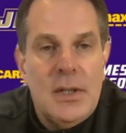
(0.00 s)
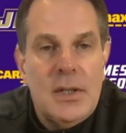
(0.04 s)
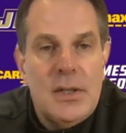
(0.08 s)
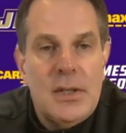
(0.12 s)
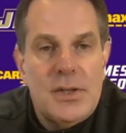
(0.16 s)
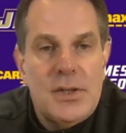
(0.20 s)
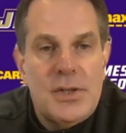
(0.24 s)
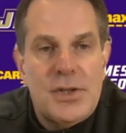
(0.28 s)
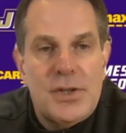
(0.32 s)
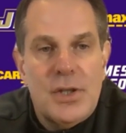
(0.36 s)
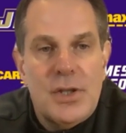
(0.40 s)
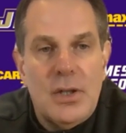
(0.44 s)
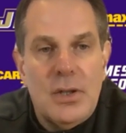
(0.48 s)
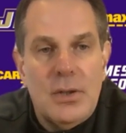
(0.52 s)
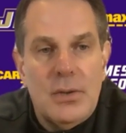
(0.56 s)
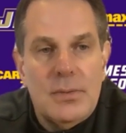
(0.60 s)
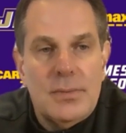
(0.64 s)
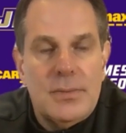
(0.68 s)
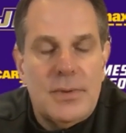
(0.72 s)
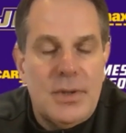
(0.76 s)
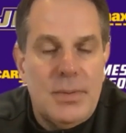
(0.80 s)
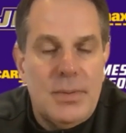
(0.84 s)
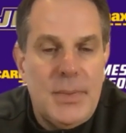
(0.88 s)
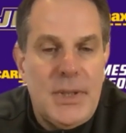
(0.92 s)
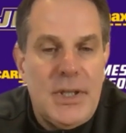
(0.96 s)
So,
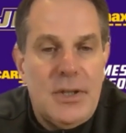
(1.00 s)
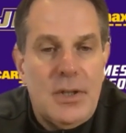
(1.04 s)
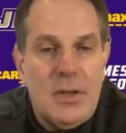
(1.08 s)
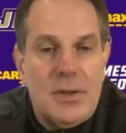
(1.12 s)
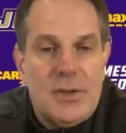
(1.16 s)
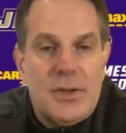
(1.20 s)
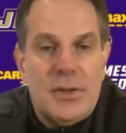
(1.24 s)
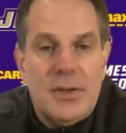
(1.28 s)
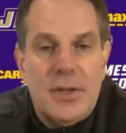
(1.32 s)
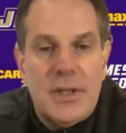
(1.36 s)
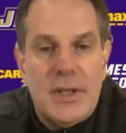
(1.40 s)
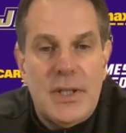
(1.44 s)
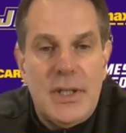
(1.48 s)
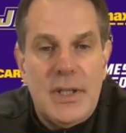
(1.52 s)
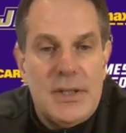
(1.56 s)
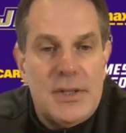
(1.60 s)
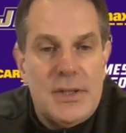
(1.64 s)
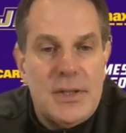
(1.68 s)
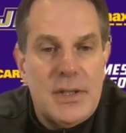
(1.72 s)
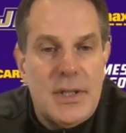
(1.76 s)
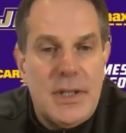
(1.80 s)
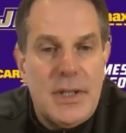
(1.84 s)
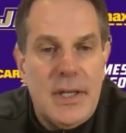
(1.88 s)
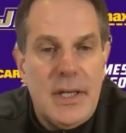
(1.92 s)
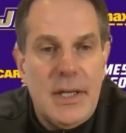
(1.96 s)
to me, those are the keys to
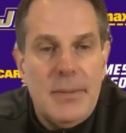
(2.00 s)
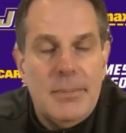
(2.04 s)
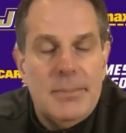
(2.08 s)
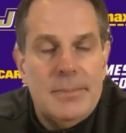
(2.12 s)
the game.